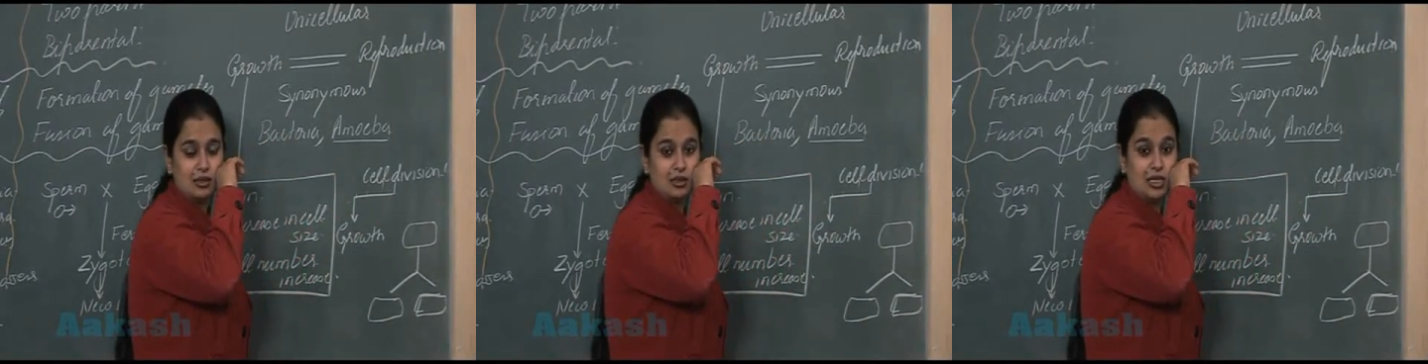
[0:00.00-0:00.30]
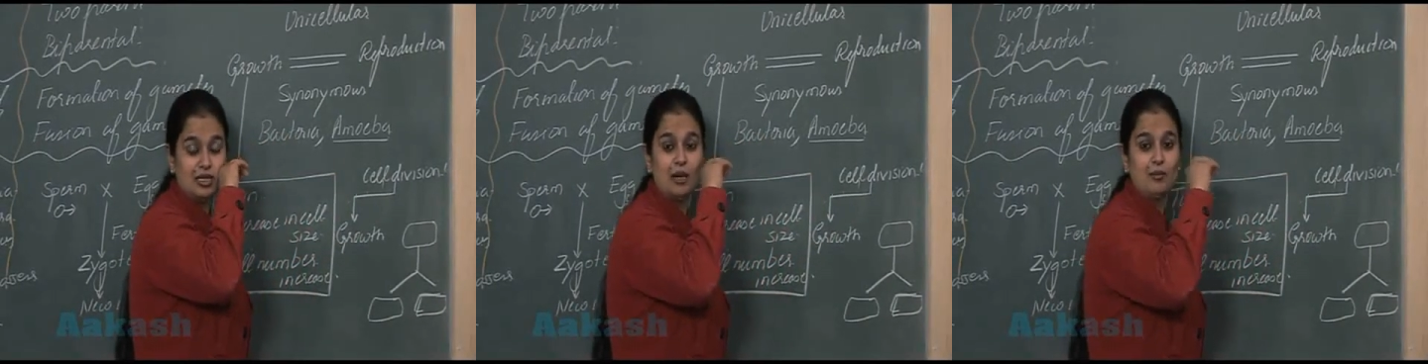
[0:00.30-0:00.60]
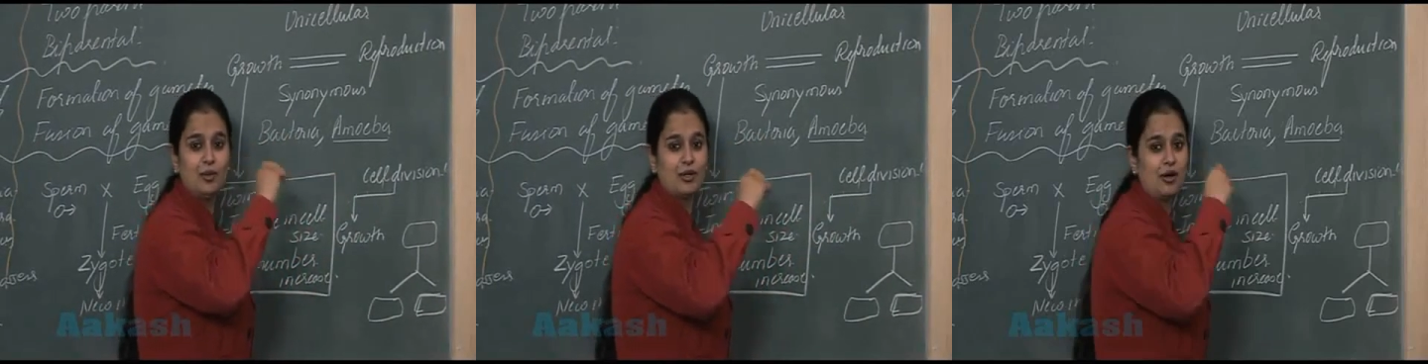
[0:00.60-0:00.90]
The
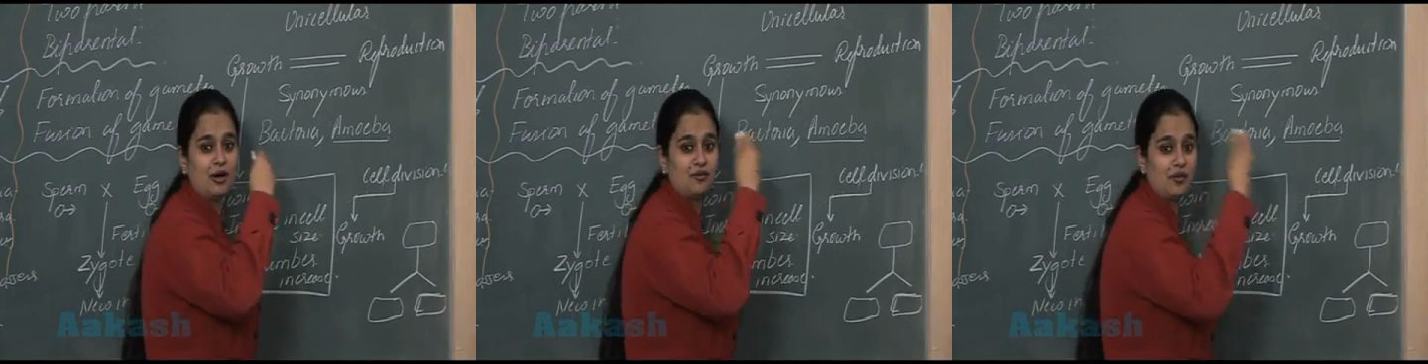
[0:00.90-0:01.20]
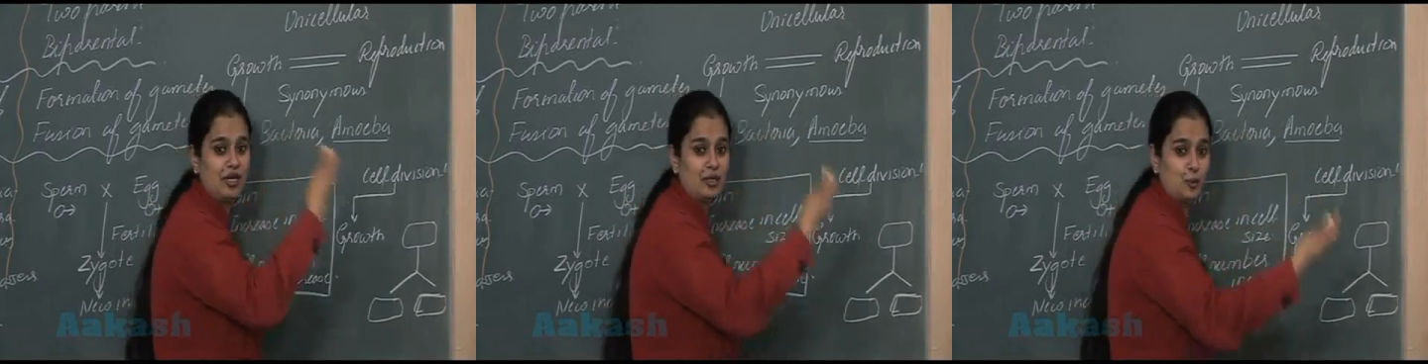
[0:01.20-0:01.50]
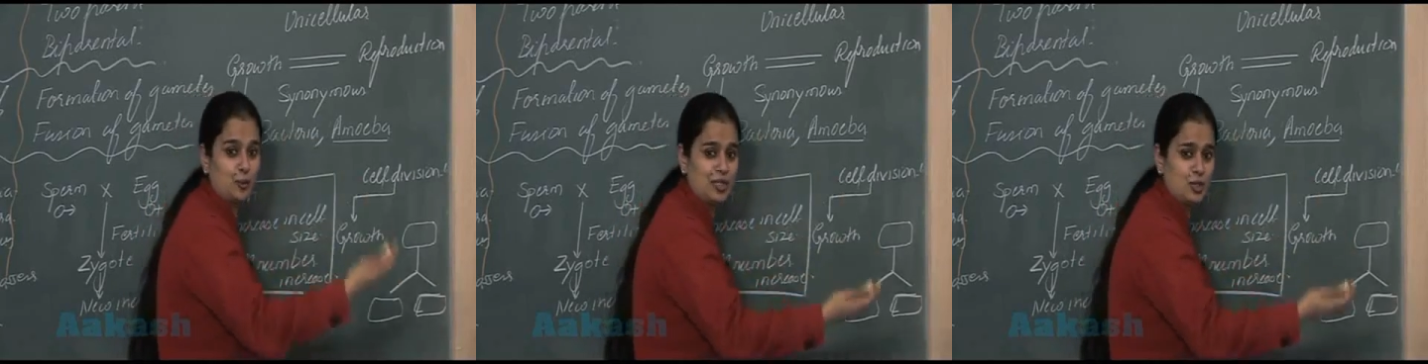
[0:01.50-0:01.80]
number of
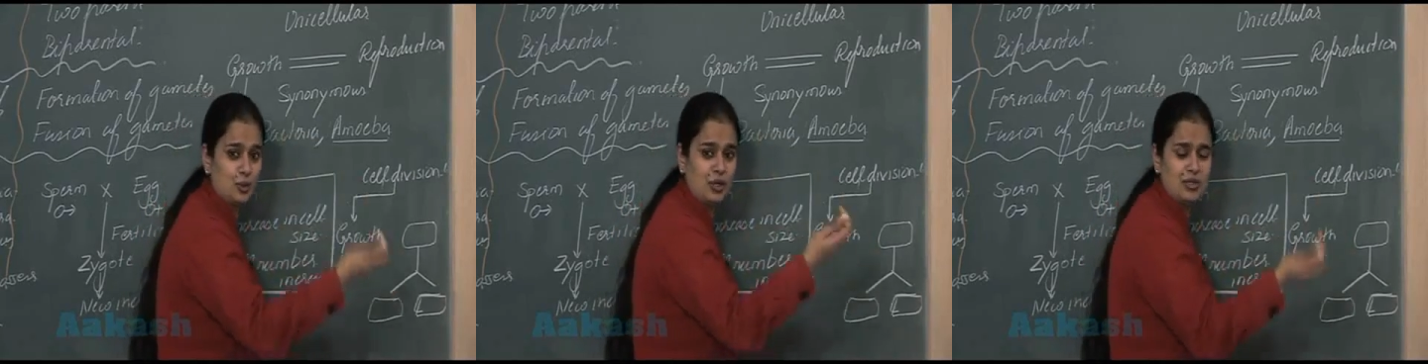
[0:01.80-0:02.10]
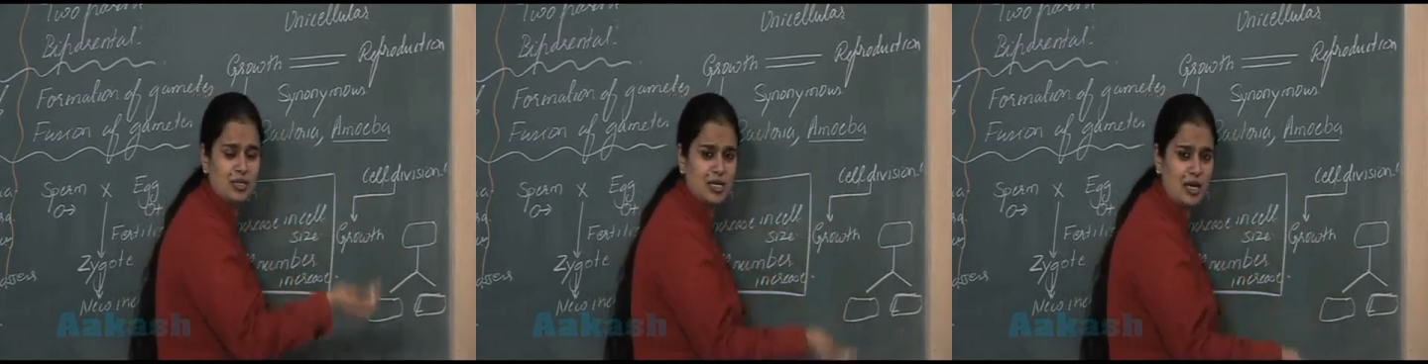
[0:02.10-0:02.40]
individuals,